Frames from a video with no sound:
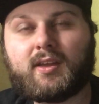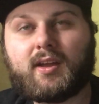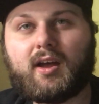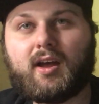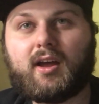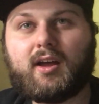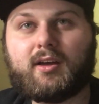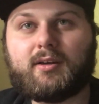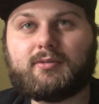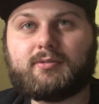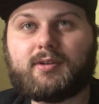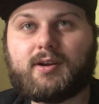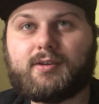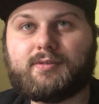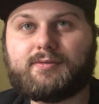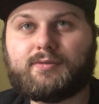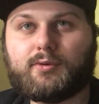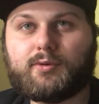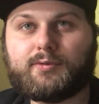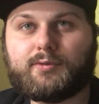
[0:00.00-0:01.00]

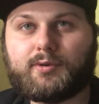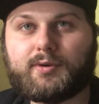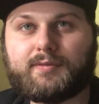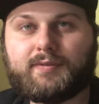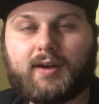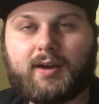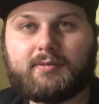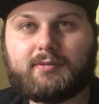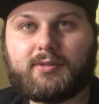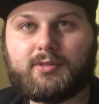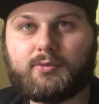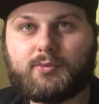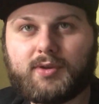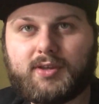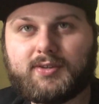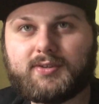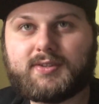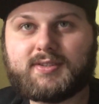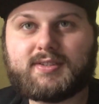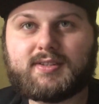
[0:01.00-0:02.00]
Around 445 to the
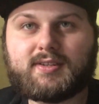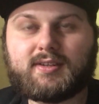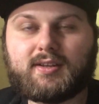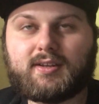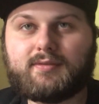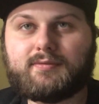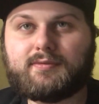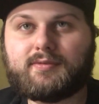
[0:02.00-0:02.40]
wheels.